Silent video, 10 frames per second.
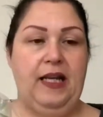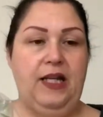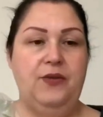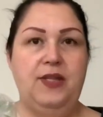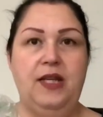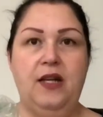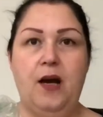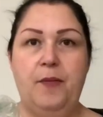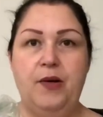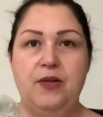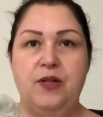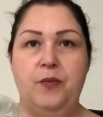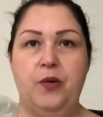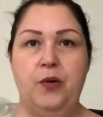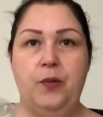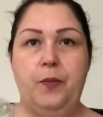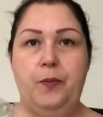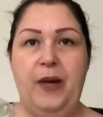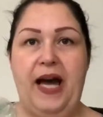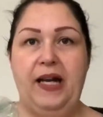using compostable
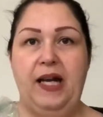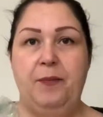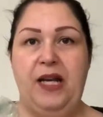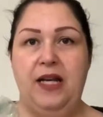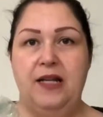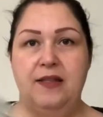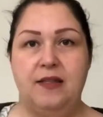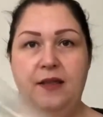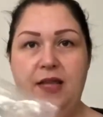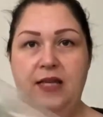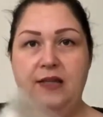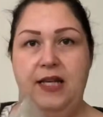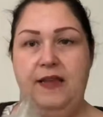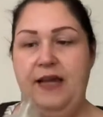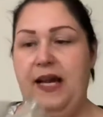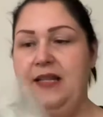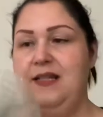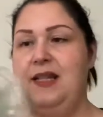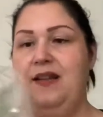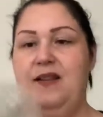packing peanuts and things like that
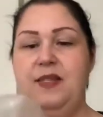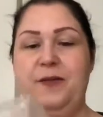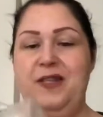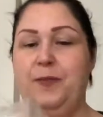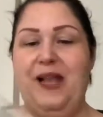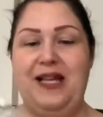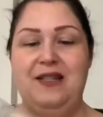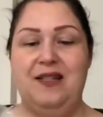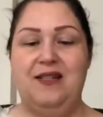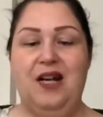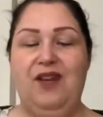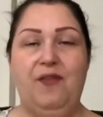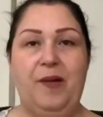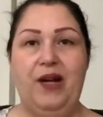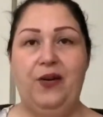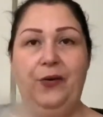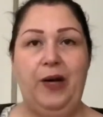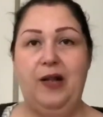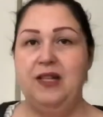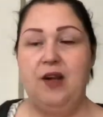instead of this. This plastic's not even
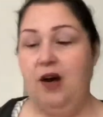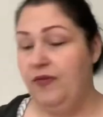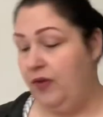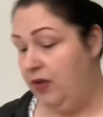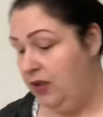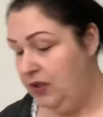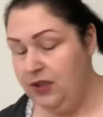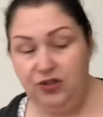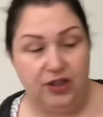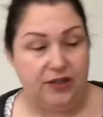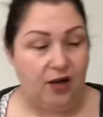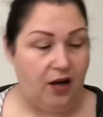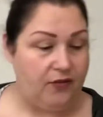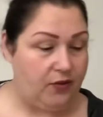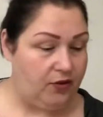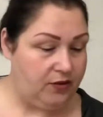biodegradable. It's awful, just awful.